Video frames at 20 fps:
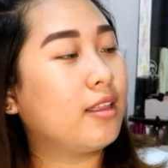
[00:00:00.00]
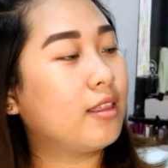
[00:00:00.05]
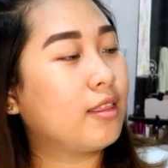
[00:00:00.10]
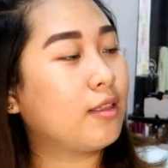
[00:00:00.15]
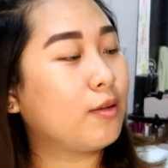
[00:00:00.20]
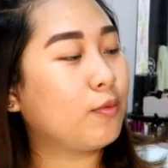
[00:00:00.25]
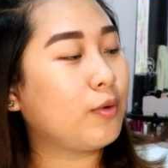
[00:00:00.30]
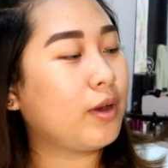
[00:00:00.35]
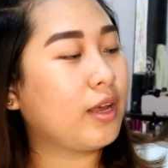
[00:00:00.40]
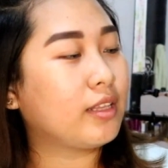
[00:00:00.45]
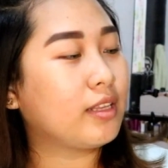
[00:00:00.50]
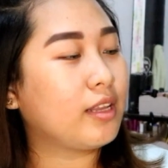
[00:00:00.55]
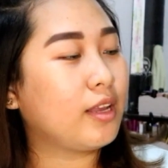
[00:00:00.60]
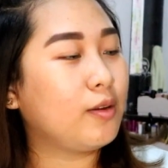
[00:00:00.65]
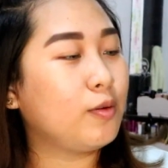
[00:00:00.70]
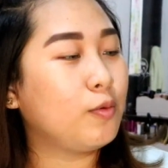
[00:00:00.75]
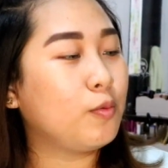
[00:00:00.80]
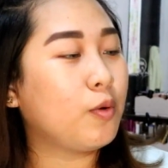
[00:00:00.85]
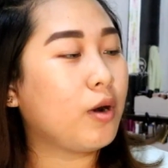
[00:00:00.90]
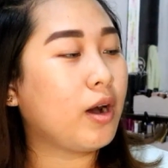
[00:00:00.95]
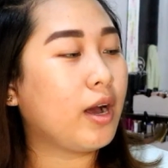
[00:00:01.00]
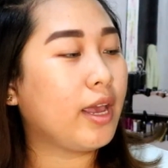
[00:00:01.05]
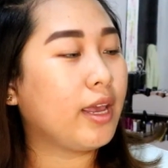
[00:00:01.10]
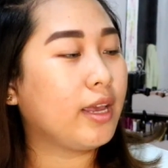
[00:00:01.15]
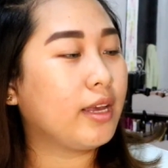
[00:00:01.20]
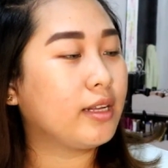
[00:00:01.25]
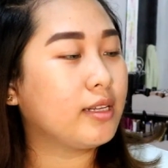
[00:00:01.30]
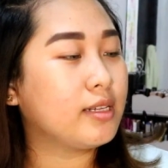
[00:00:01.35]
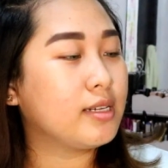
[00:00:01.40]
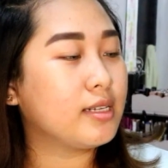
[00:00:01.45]
the Wet n
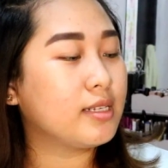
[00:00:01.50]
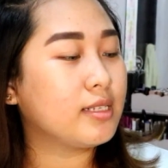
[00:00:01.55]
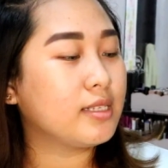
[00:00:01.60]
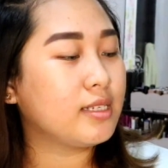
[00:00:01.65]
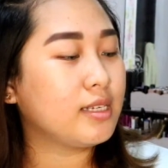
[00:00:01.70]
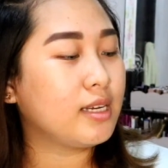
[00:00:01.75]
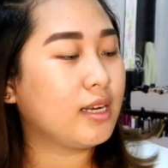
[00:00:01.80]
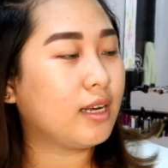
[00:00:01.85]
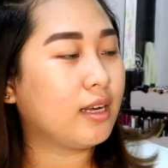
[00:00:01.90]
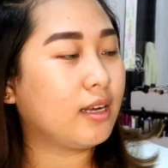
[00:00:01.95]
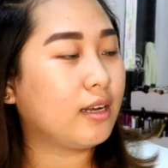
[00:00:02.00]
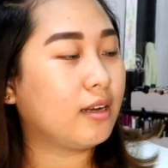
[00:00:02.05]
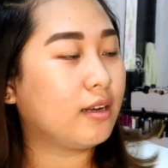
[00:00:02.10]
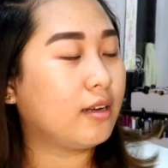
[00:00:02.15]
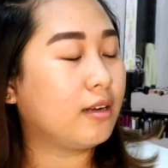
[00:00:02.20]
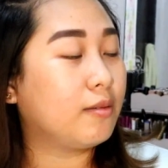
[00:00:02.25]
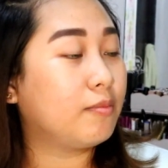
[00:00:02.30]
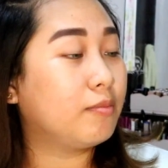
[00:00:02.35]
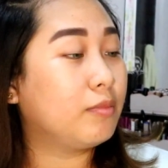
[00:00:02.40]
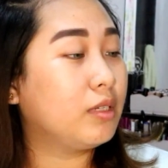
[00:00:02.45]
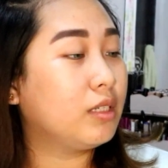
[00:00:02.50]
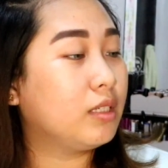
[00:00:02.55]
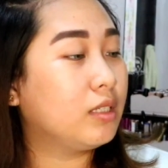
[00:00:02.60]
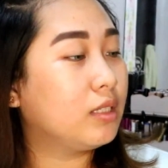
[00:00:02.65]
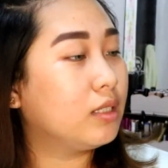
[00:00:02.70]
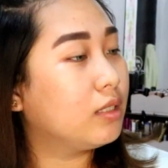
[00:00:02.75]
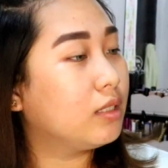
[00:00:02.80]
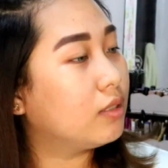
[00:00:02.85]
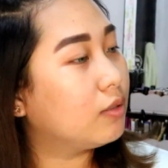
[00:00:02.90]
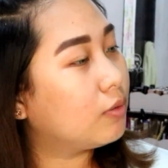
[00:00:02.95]
Wild, what
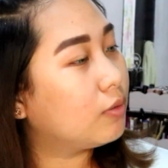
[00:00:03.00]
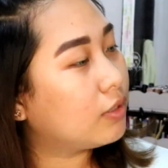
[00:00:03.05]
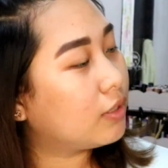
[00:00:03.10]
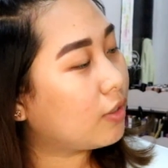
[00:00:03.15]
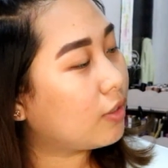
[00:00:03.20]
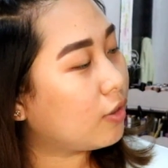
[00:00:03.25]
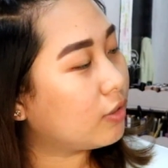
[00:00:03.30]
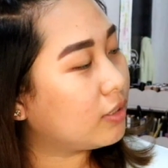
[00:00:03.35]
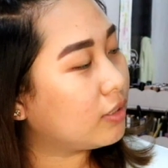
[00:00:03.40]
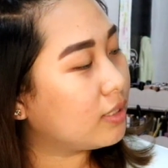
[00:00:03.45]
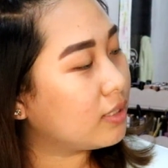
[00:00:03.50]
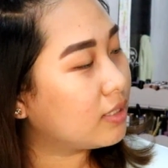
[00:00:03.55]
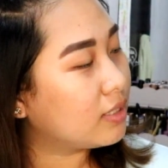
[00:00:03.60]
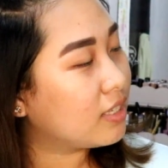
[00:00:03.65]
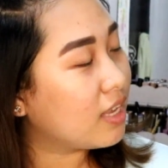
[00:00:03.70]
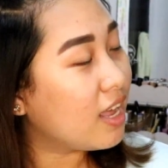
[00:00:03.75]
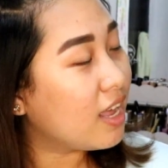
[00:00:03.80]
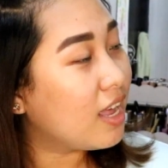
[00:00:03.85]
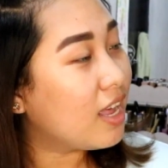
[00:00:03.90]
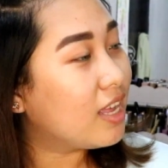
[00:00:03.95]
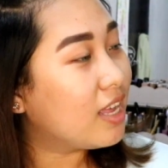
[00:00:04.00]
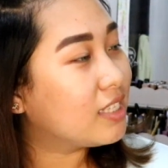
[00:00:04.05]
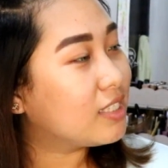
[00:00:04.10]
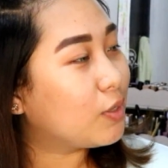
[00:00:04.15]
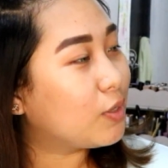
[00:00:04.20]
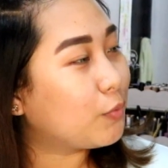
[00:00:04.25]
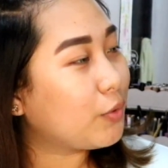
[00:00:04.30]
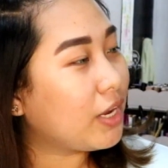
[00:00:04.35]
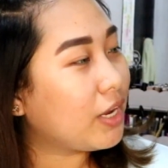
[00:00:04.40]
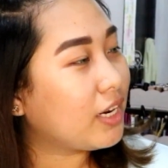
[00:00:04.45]
do you call this?
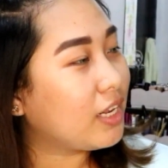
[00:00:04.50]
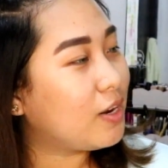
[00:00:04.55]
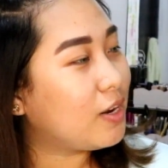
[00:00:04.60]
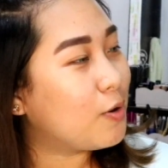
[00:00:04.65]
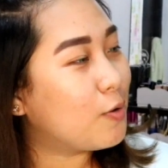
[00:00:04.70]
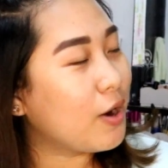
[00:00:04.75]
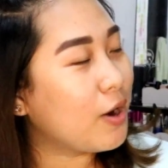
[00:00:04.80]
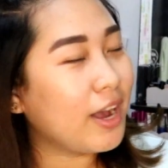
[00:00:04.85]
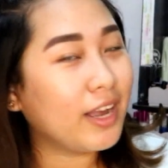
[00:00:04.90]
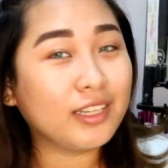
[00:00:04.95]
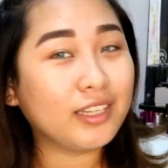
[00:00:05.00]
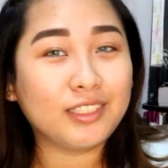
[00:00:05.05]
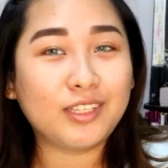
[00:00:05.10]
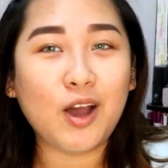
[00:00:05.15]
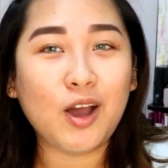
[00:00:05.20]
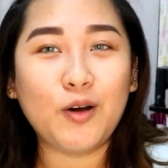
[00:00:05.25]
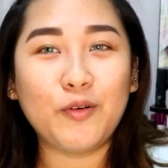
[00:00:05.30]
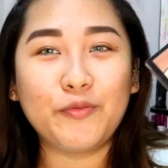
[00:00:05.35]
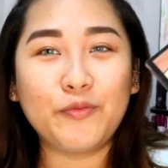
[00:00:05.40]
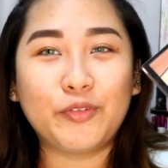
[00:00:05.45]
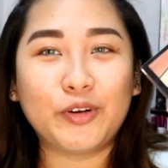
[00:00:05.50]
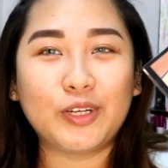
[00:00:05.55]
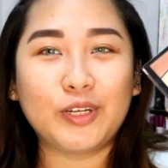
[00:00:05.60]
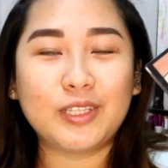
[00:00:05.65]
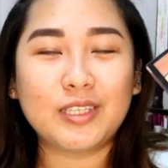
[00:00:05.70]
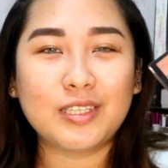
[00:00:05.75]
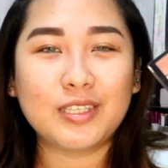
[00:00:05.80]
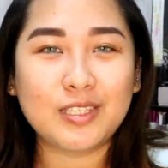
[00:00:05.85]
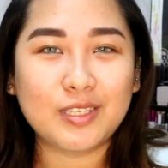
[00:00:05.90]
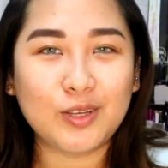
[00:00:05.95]
The Wet n Wild Comfort
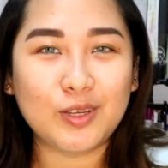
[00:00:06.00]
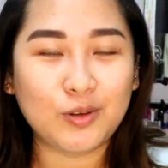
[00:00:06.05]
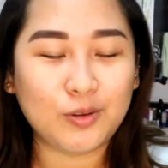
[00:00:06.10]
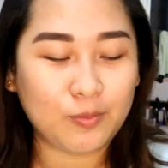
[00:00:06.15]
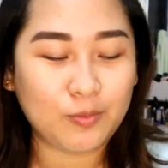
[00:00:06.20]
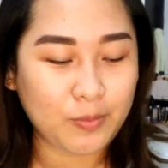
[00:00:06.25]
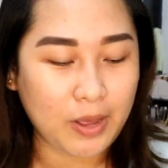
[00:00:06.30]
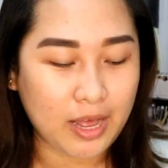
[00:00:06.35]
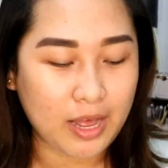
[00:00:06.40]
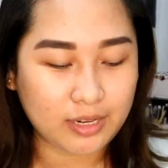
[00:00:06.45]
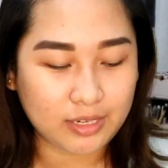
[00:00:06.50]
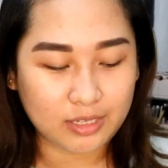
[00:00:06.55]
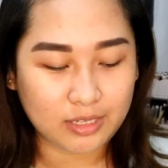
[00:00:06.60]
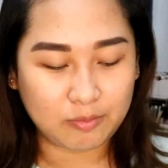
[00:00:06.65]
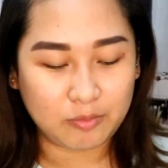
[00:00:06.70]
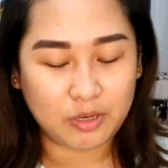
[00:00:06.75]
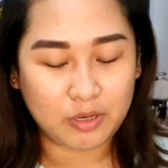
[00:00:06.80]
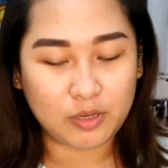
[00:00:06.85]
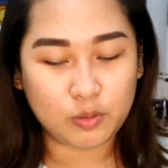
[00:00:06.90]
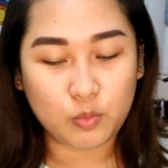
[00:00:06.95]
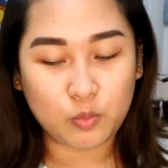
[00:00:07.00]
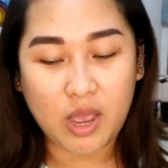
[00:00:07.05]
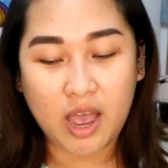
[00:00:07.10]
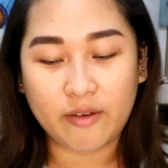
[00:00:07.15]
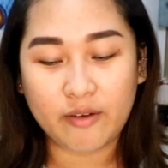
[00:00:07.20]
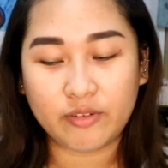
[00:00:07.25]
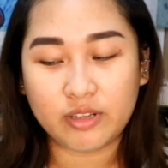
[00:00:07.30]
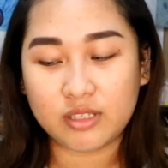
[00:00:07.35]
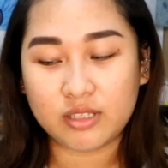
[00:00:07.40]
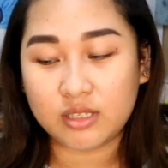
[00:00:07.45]
Zone palette, because we
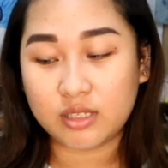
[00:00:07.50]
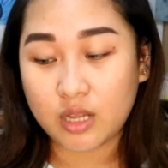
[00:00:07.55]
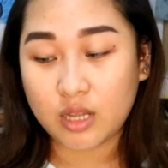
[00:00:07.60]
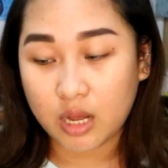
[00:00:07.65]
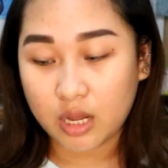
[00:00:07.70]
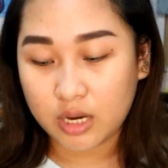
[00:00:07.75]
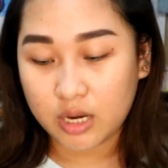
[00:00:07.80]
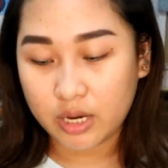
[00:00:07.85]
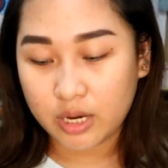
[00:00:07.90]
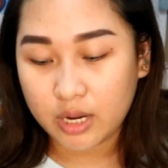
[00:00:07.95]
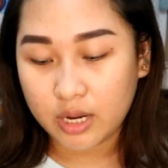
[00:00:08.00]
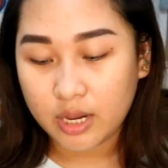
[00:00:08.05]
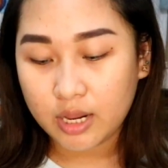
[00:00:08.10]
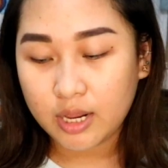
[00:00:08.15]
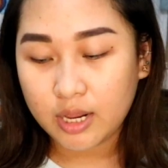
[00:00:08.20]
haven't done